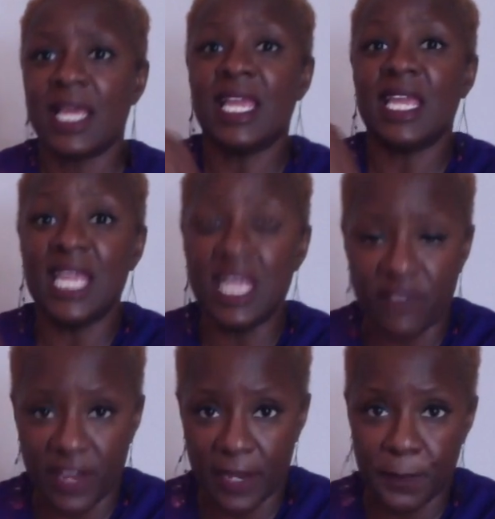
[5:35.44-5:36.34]

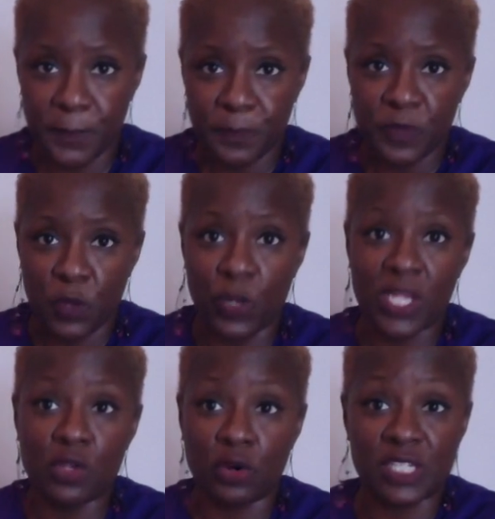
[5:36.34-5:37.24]
even
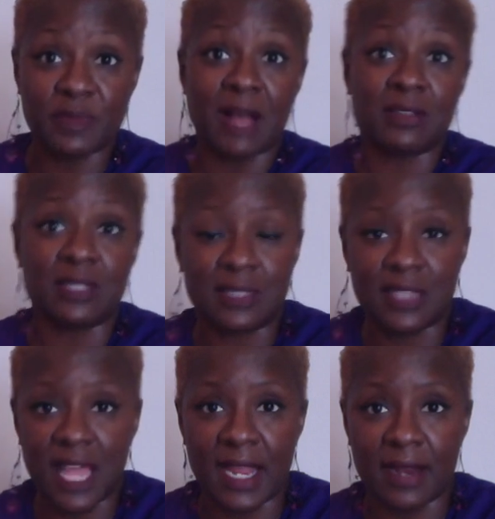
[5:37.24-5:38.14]
when your spouse is
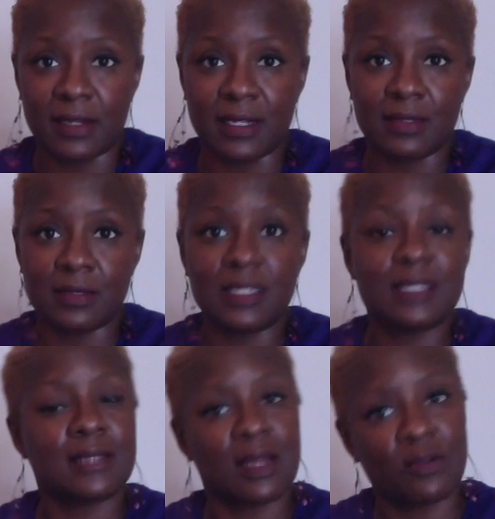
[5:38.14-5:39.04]
there,
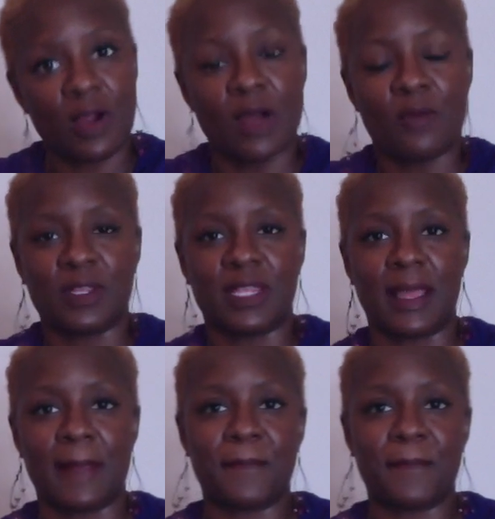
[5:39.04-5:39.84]
there's something wrong with that.